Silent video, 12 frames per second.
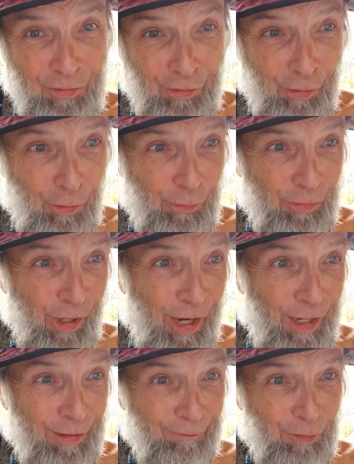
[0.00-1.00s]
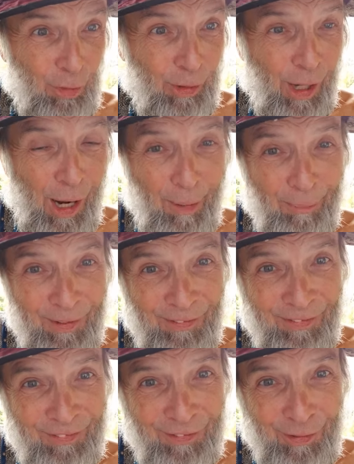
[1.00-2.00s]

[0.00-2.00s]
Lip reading: to co-sign a few copies,